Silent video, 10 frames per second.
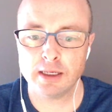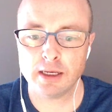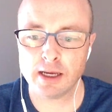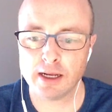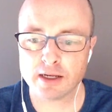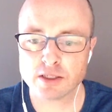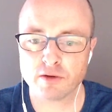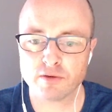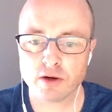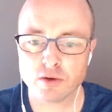A lot of
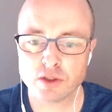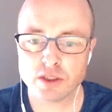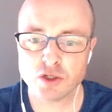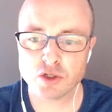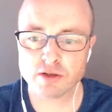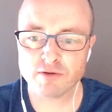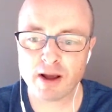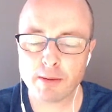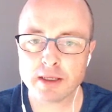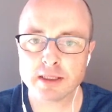stuff around teachers and
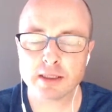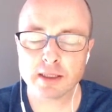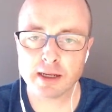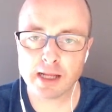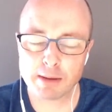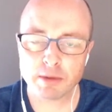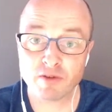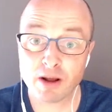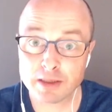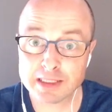families and helping
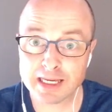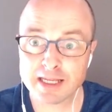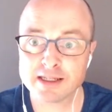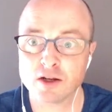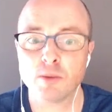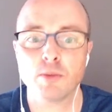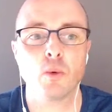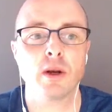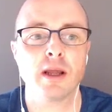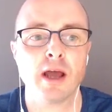families to get set up
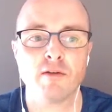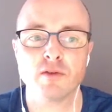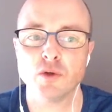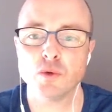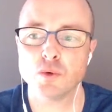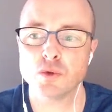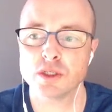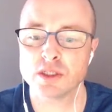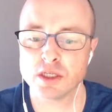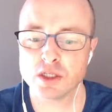when they have to use
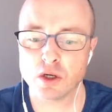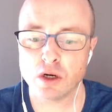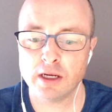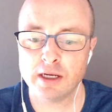Seesaw.